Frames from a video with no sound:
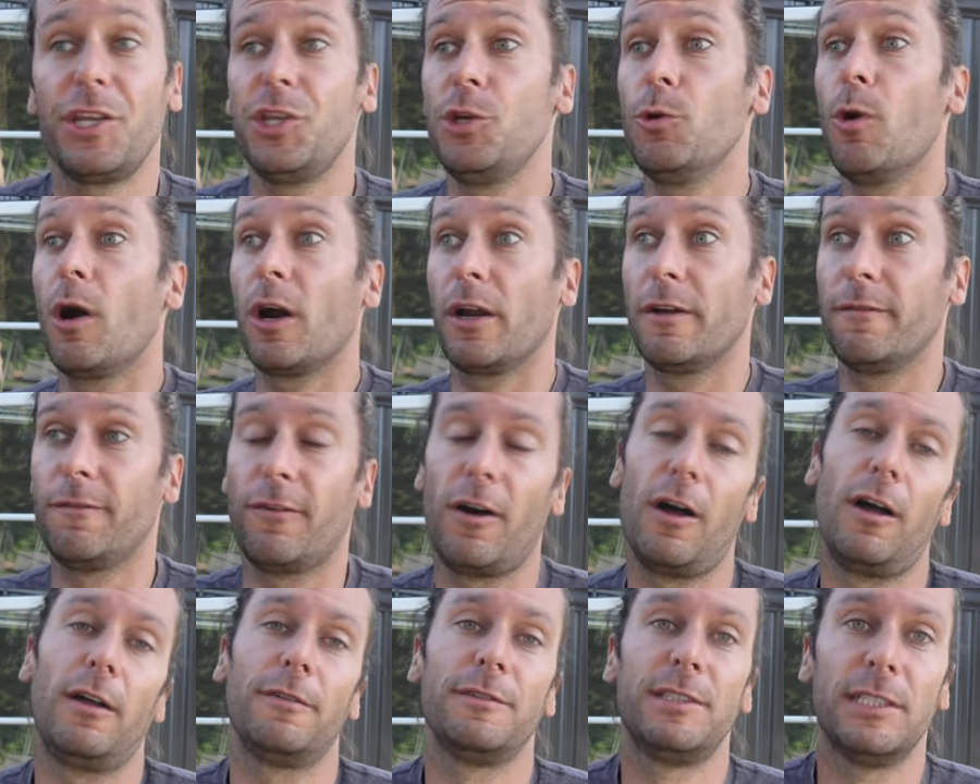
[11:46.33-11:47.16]
you are
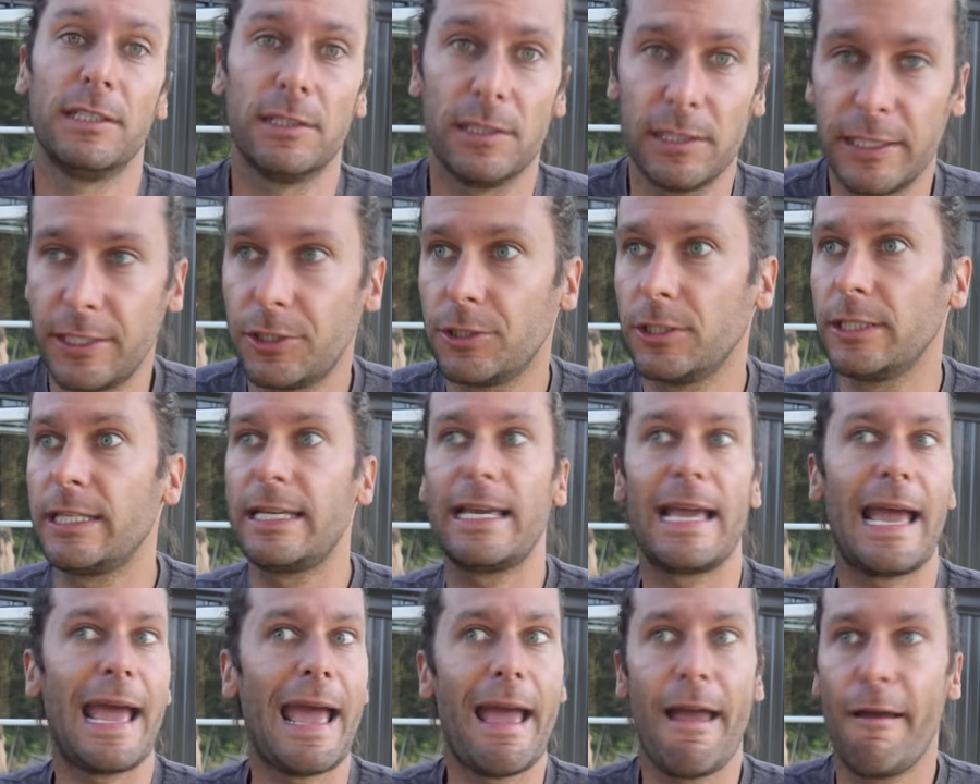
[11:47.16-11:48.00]
involved
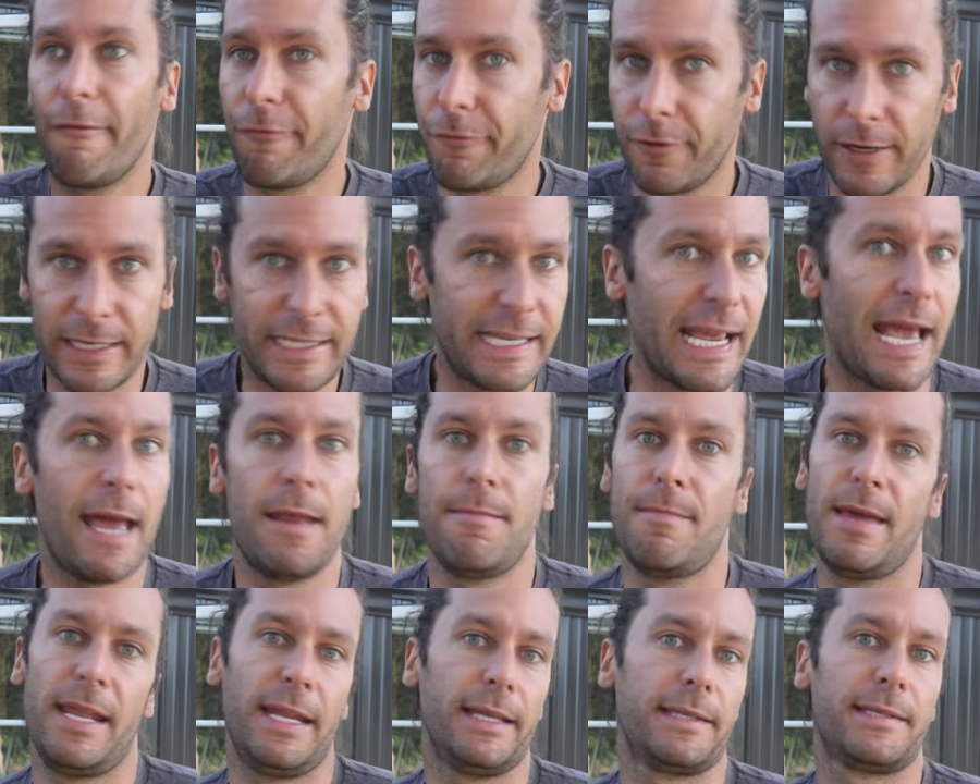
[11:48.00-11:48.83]
literally every
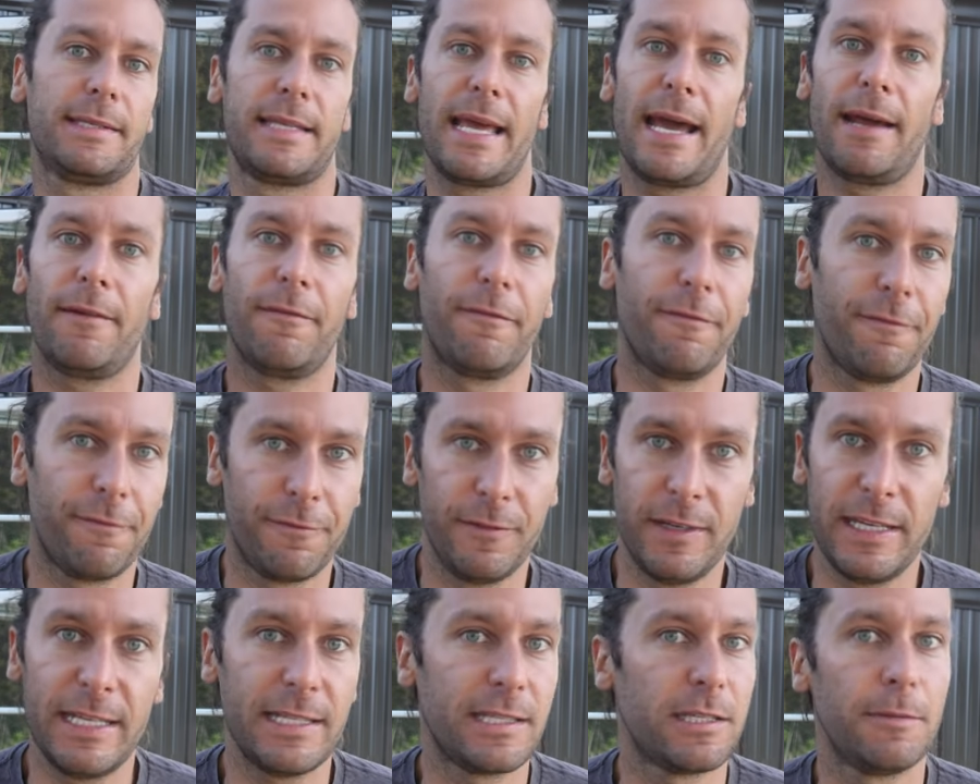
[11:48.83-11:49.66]
10 minutes that
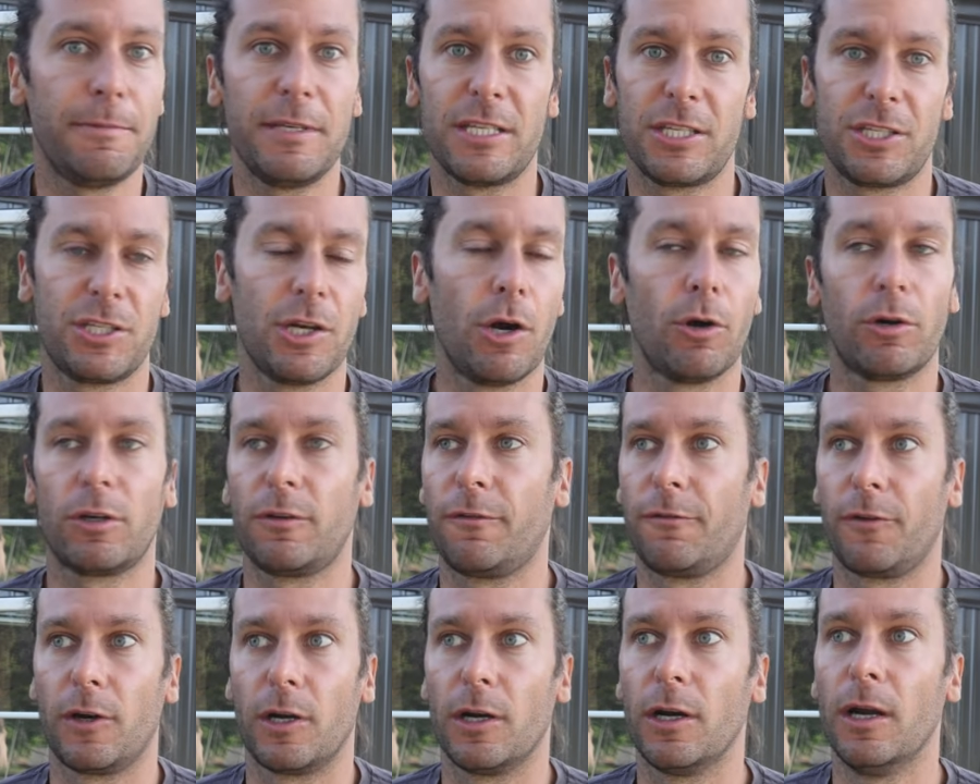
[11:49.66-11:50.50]
needs to be stoked
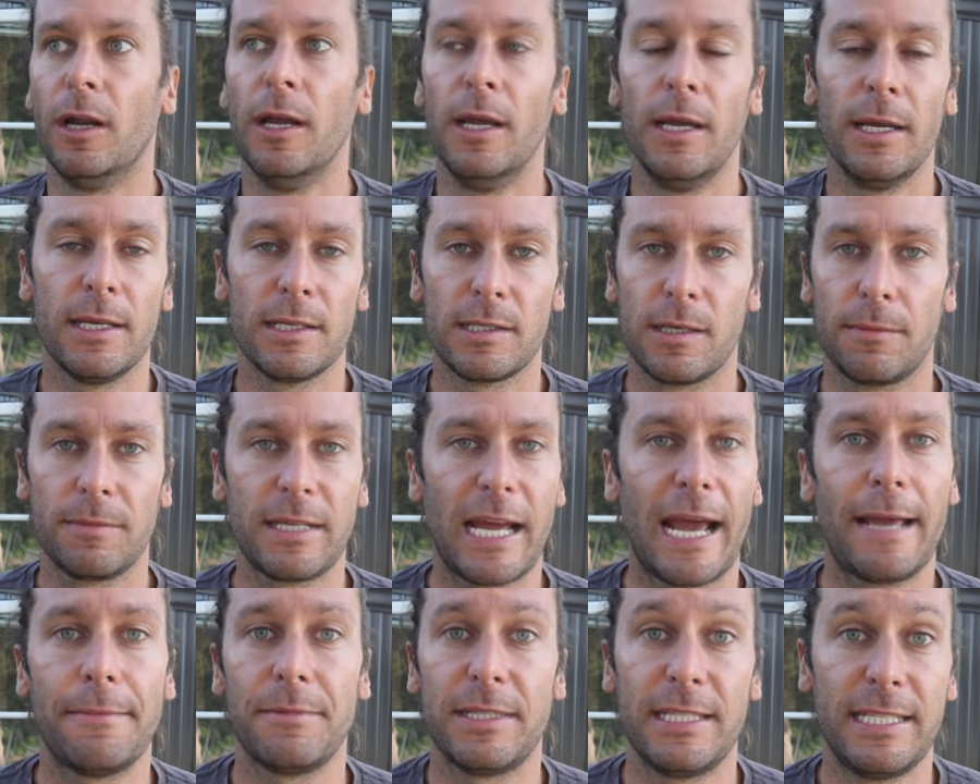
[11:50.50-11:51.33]
for
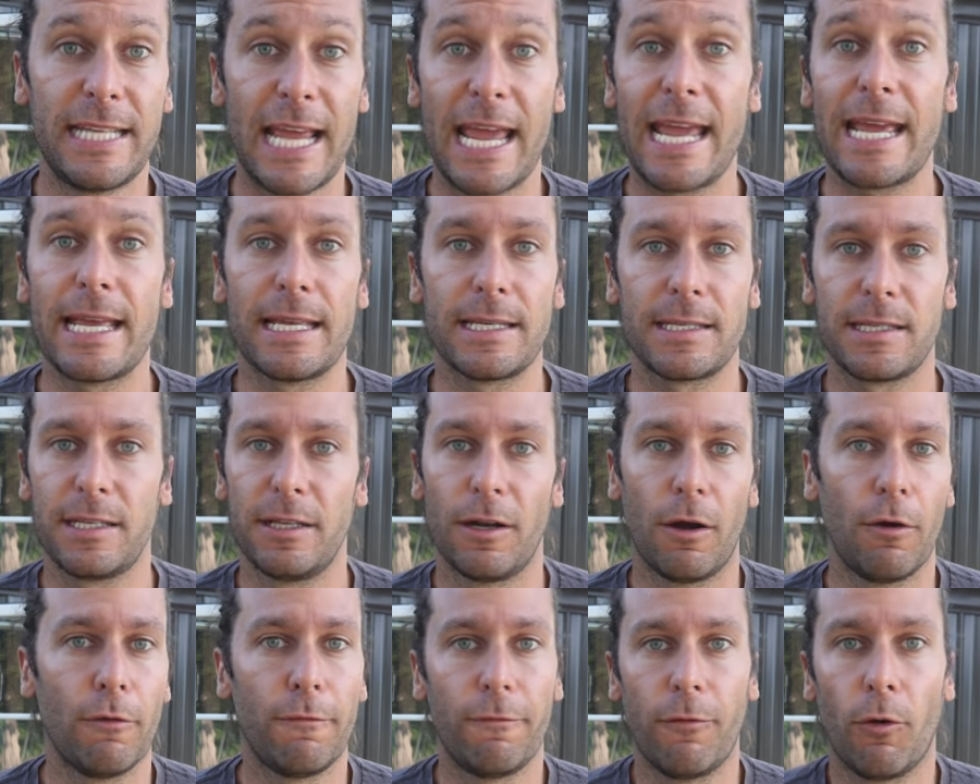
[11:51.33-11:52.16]
sometimes days, you
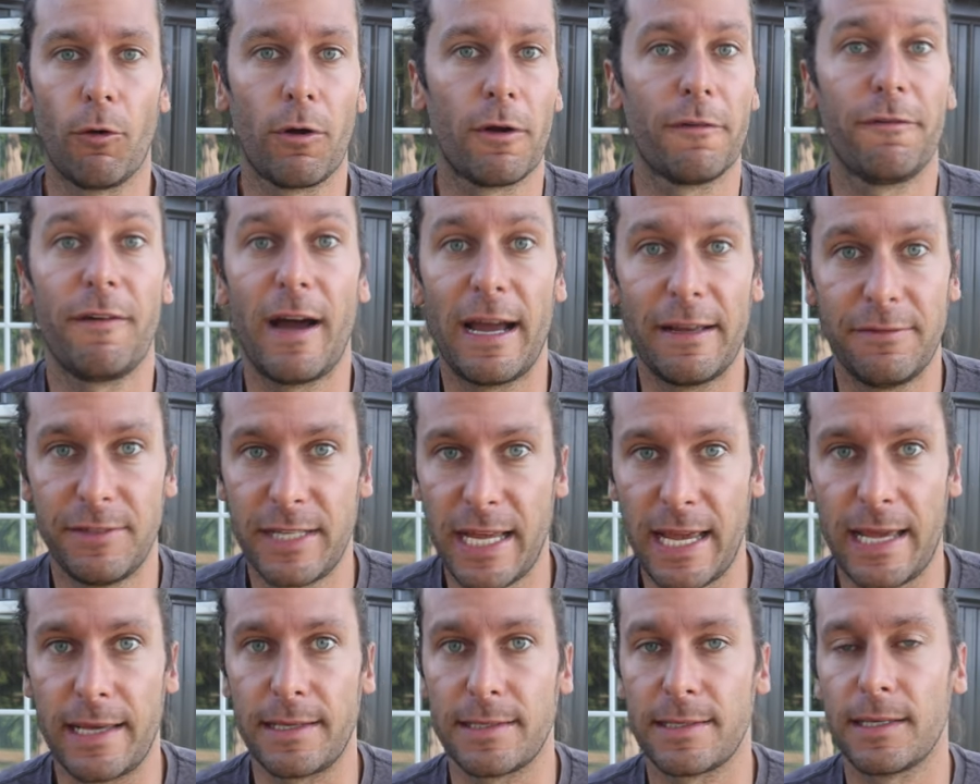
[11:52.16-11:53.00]
know, four or five
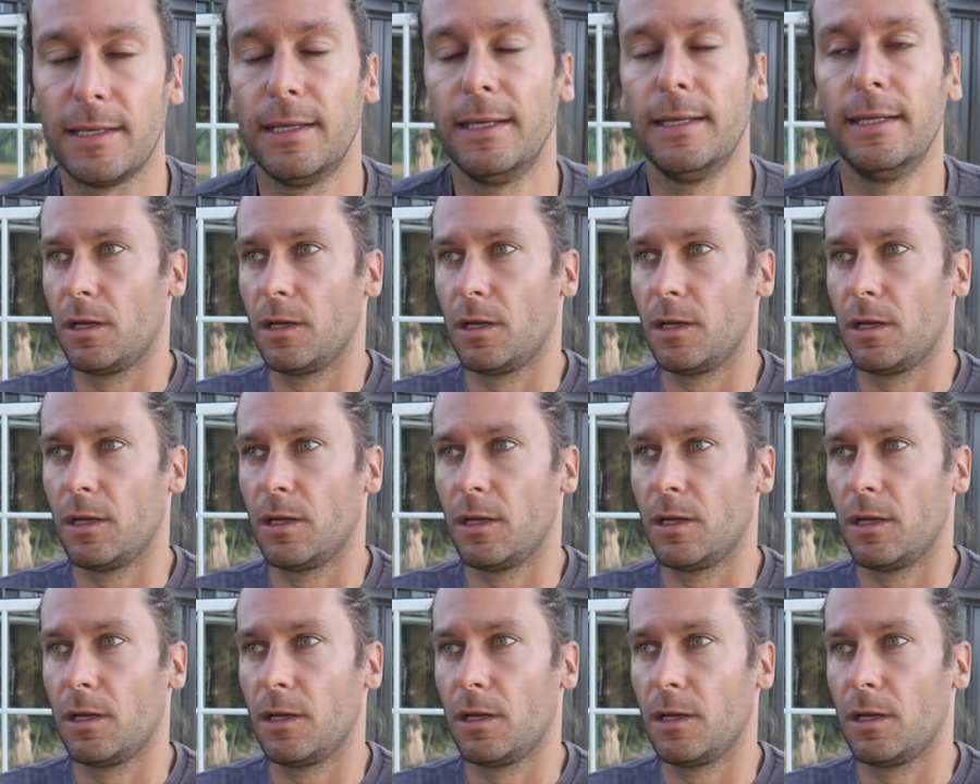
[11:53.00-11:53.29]
days.